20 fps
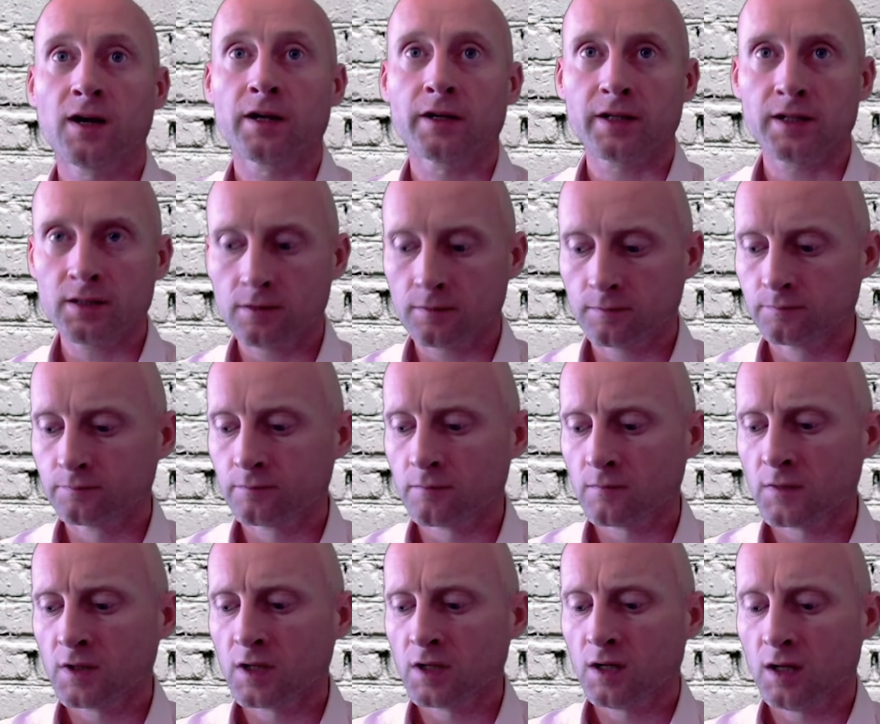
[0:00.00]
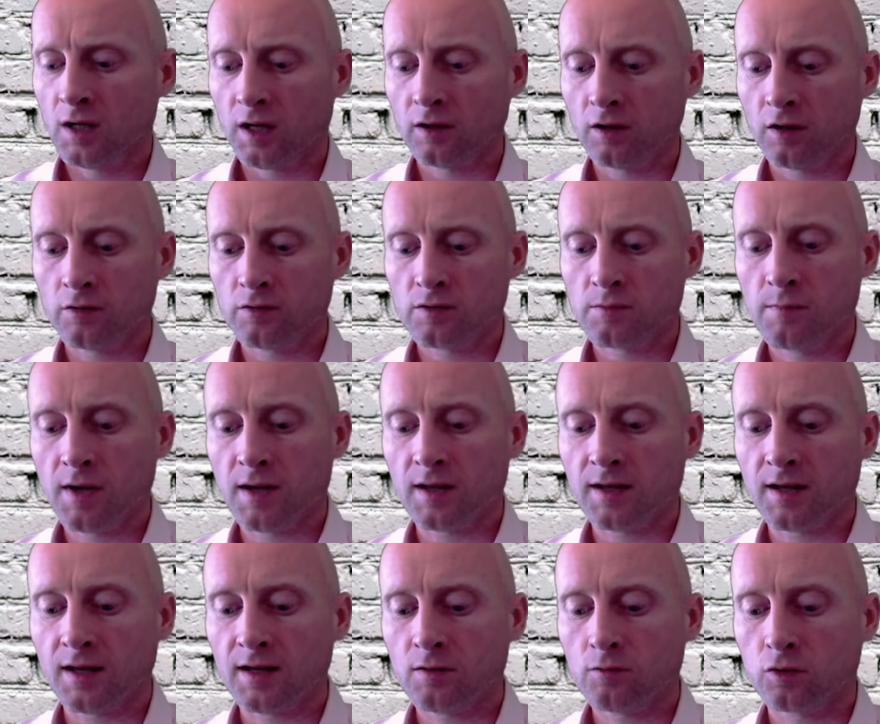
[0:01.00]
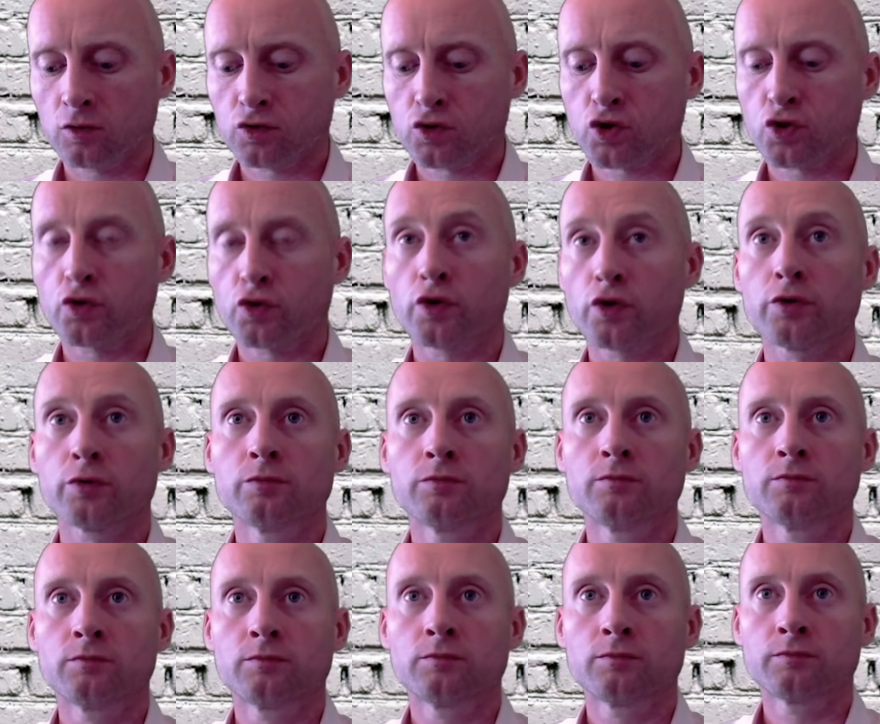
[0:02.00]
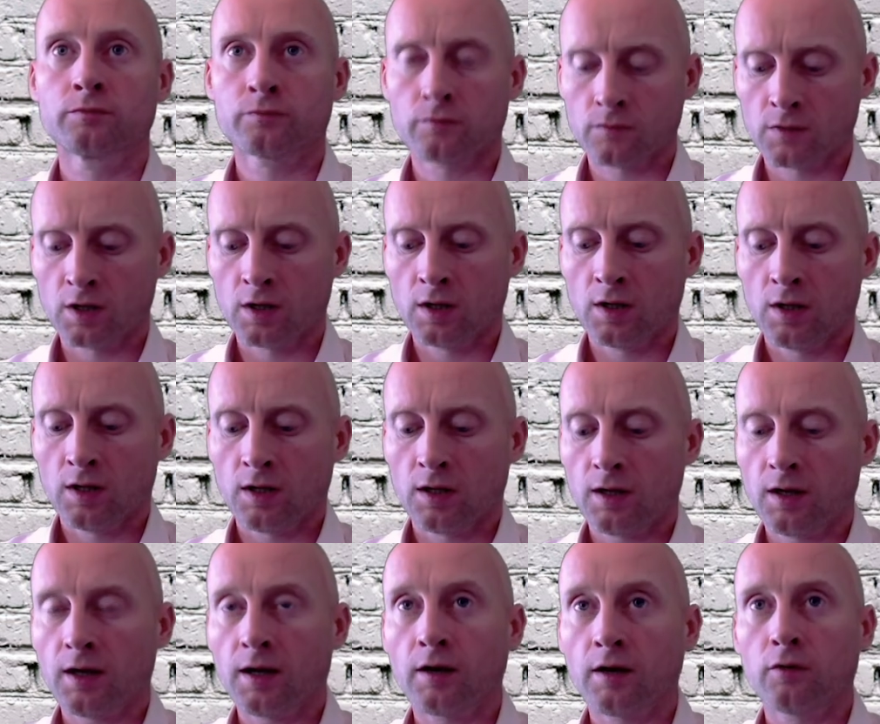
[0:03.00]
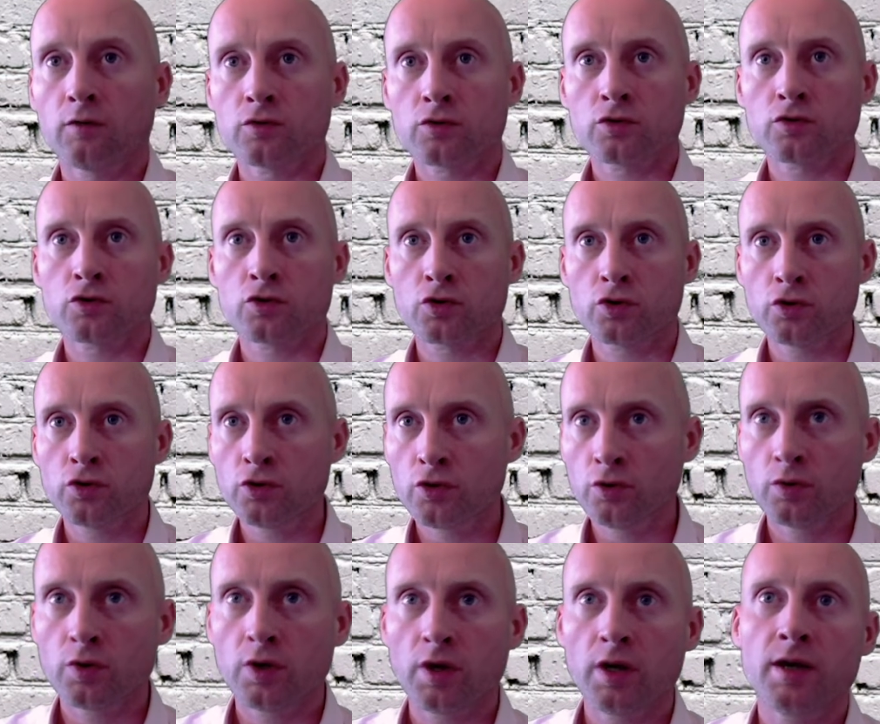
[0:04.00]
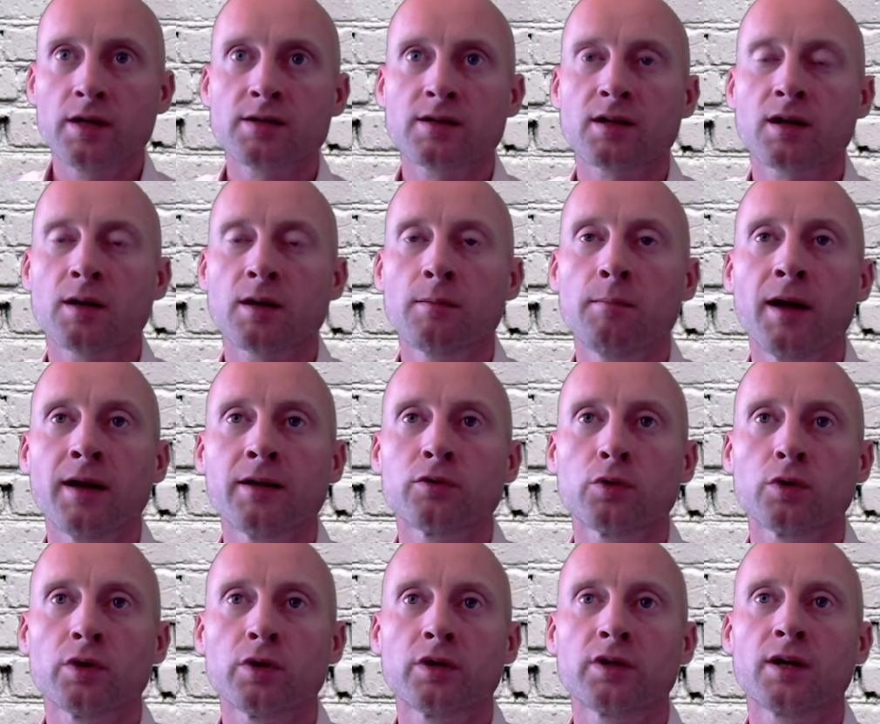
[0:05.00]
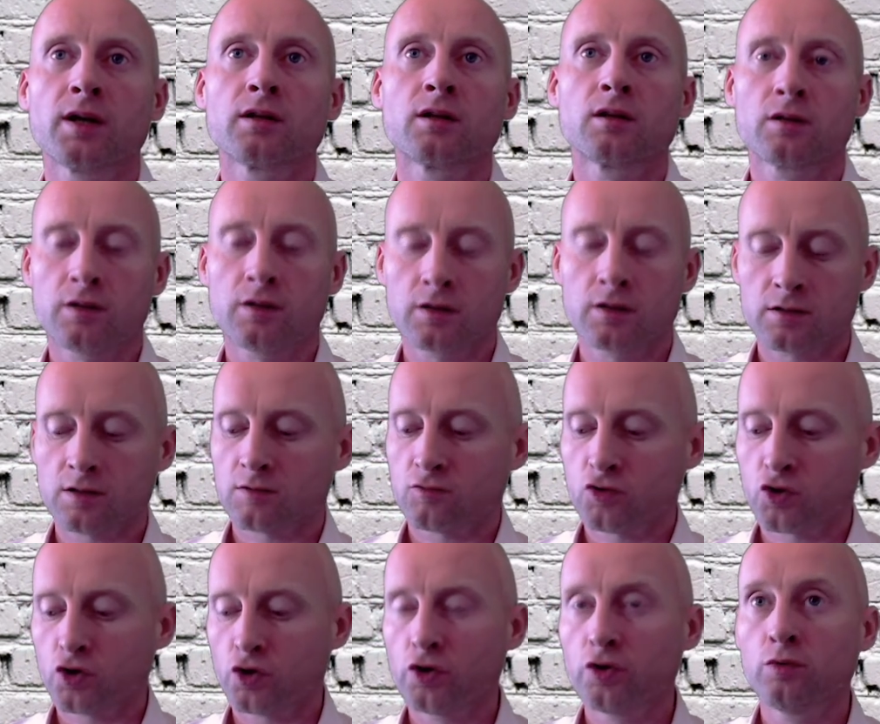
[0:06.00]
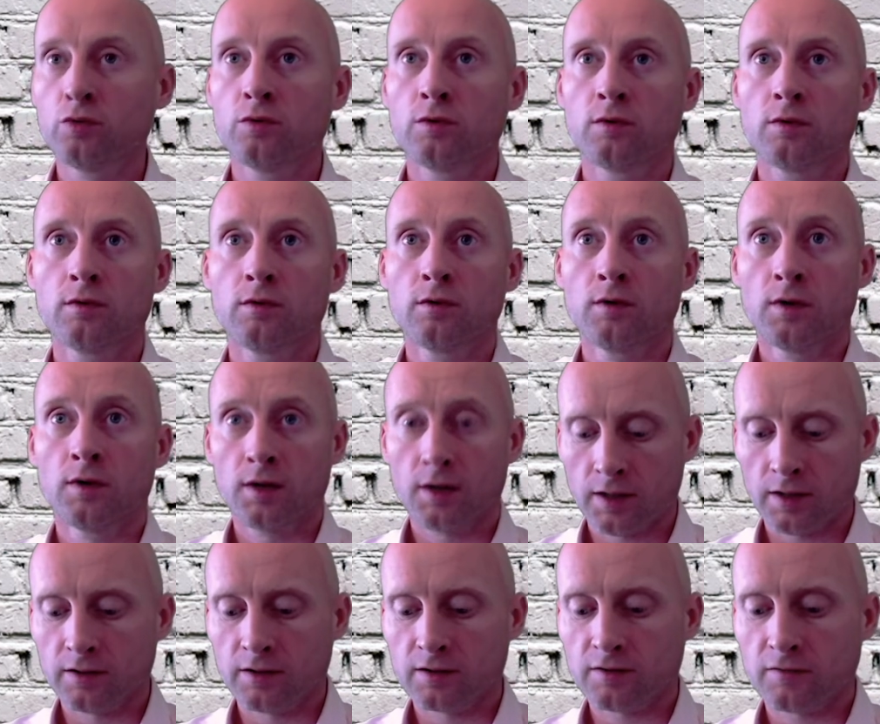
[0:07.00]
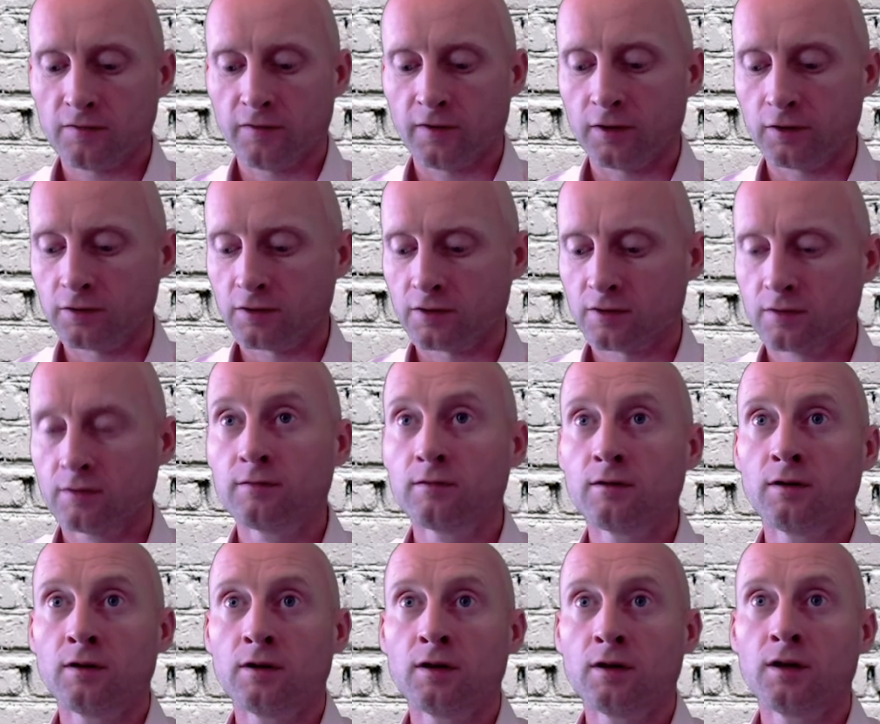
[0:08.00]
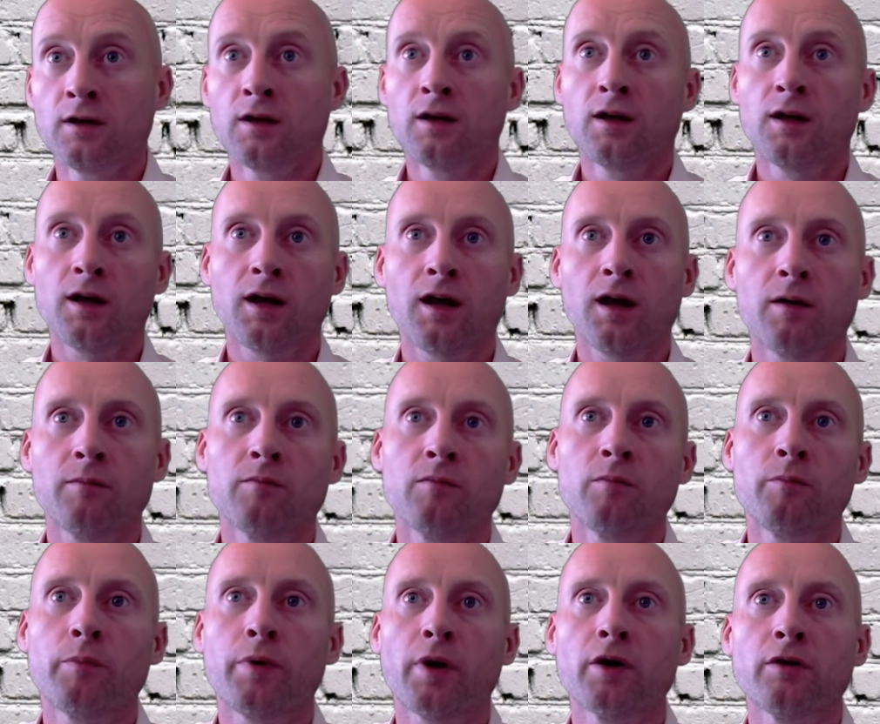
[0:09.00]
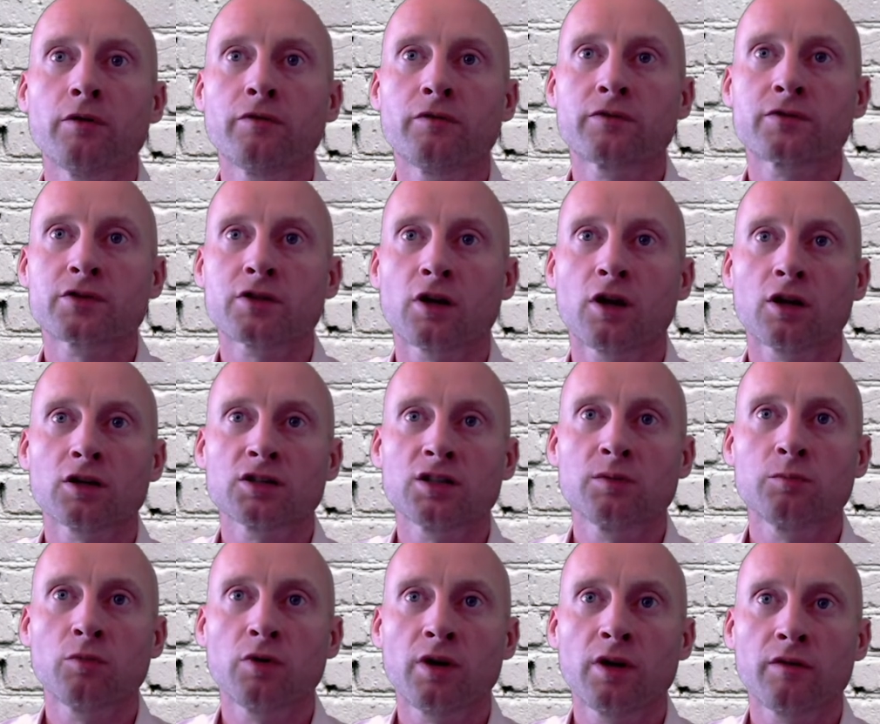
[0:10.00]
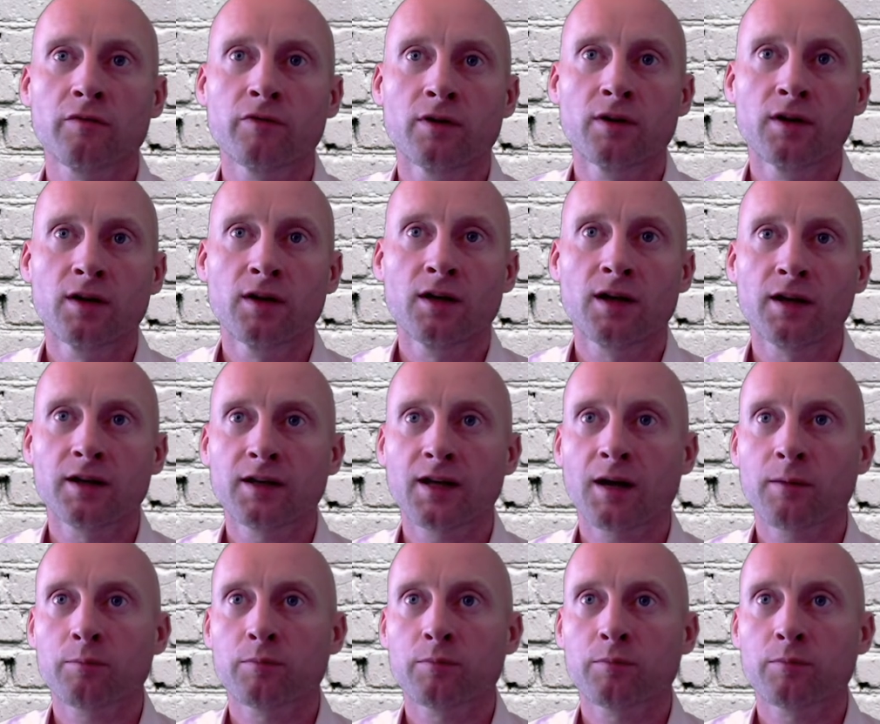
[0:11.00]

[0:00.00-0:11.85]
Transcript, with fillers: I'm going to make that equal true. Now, true is a command word, and there's true and there's false, um, both starting with cap capitals.